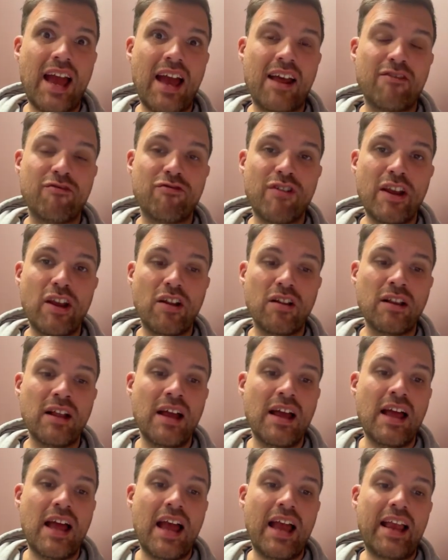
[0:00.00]
and real.
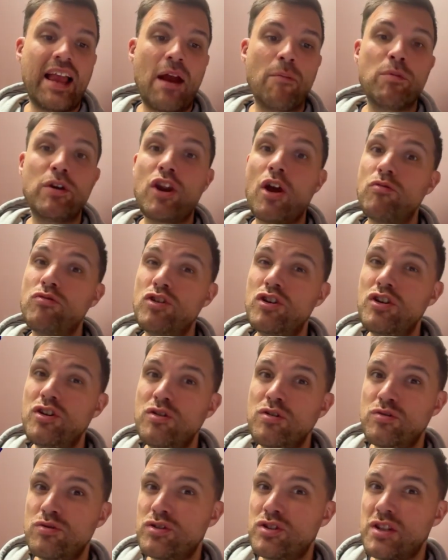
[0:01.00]
Again, we don't
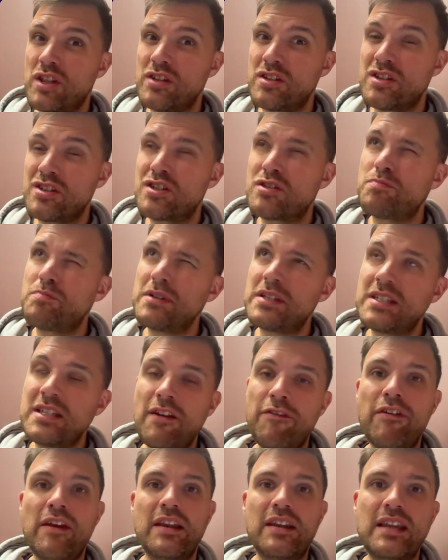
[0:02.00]
use the
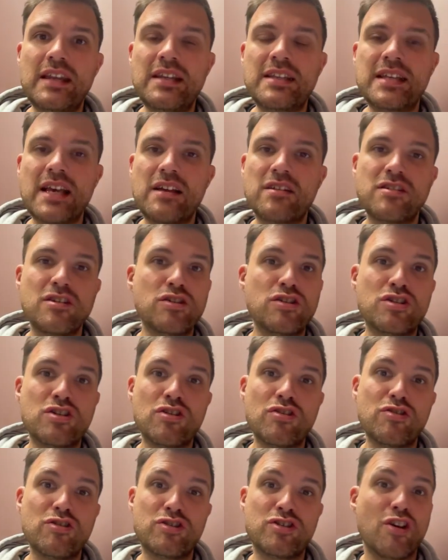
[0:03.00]
specific details as
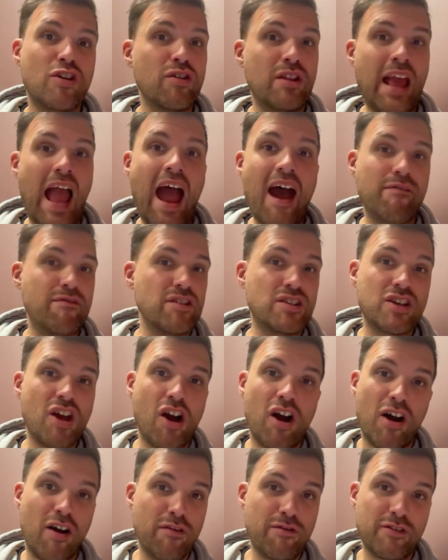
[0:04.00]
such, so the
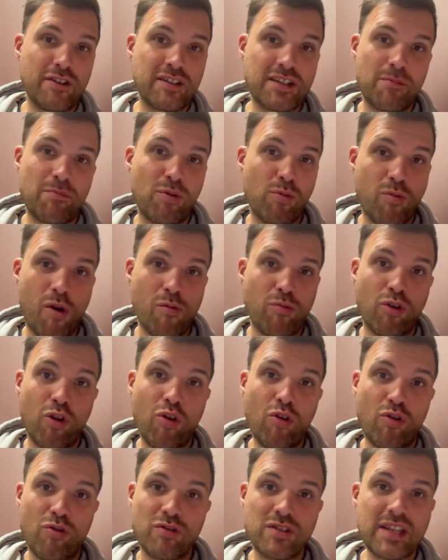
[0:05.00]
avatar, for example, won't
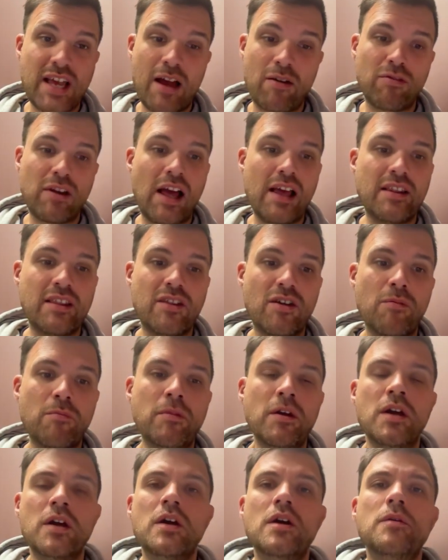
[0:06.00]
look or sound like
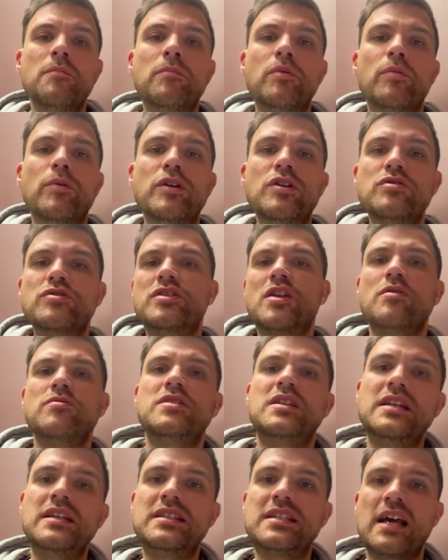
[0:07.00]
them, but we use those
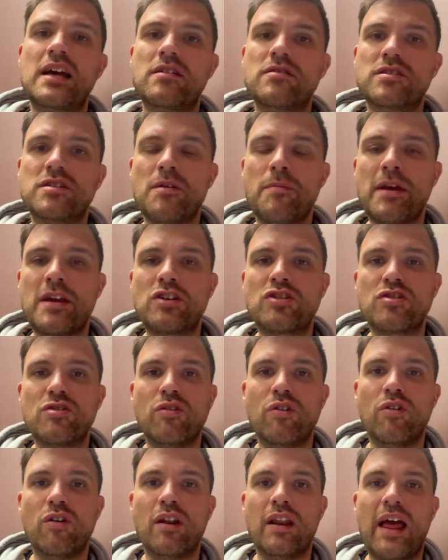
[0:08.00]
details to make
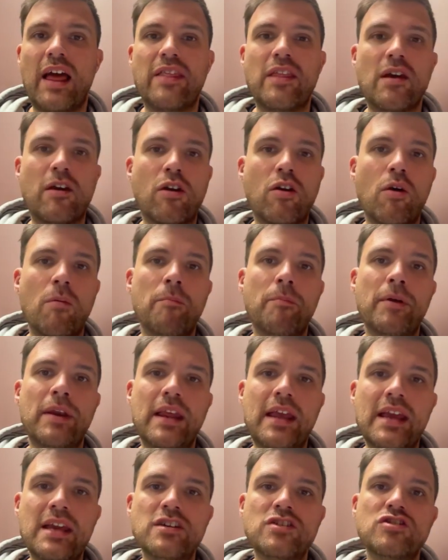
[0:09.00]
sure like the
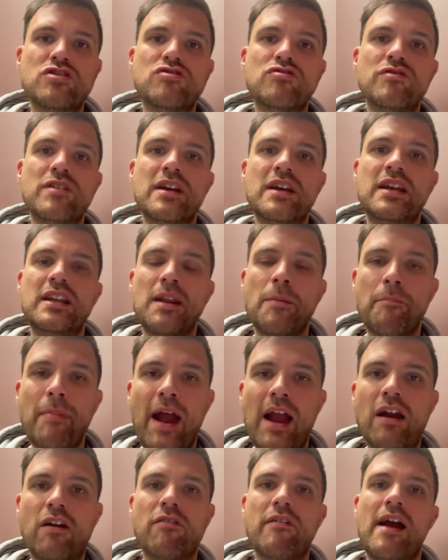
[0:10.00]
company history and the
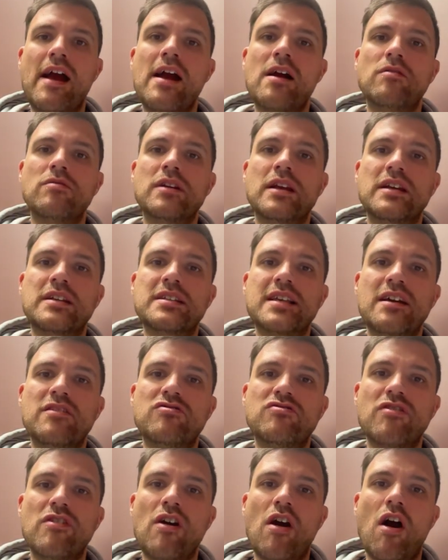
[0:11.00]
background,
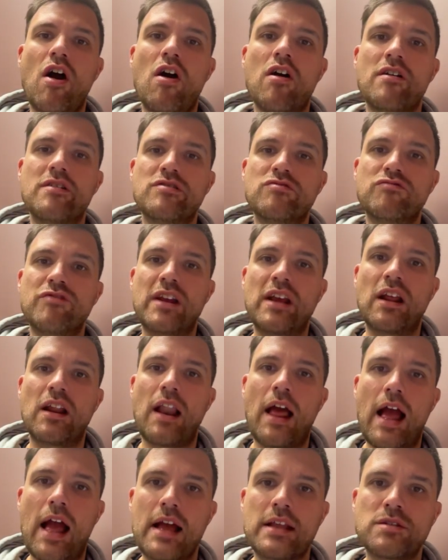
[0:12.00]
etc., are as
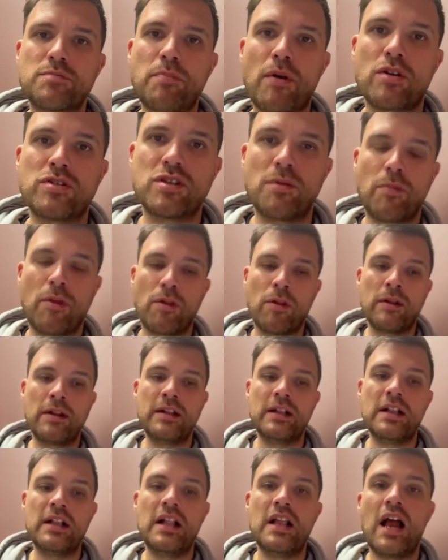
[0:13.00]
real as possible.
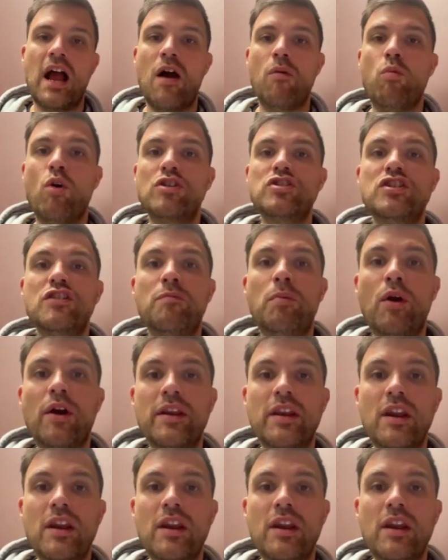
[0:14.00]
And once you've put